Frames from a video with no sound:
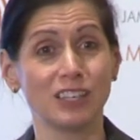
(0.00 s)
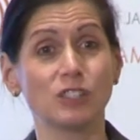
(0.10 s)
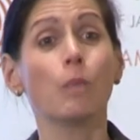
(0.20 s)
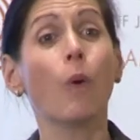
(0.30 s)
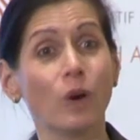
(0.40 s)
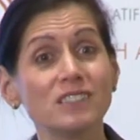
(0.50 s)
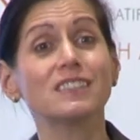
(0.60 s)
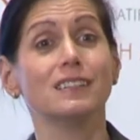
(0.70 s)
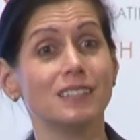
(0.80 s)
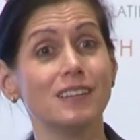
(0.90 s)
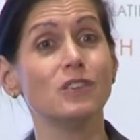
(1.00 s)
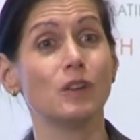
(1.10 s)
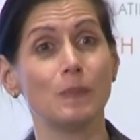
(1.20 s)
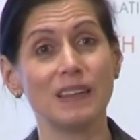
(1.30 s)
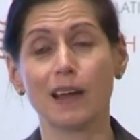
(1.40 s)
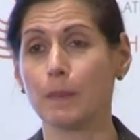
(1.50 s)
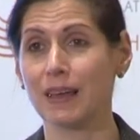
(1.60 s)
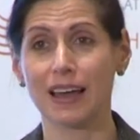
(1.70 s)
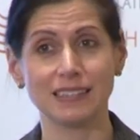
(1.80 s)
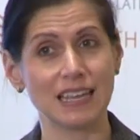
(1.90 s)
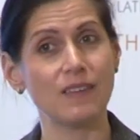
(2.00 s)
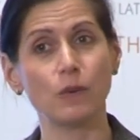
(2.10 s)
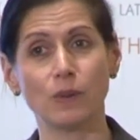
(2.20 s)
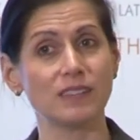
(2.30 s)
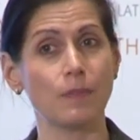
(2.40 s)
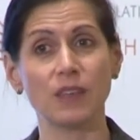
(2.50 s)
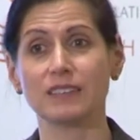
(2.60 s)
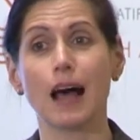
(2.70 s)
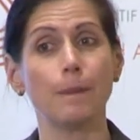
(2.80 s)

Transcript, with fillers: the supports continue to be there because even when something's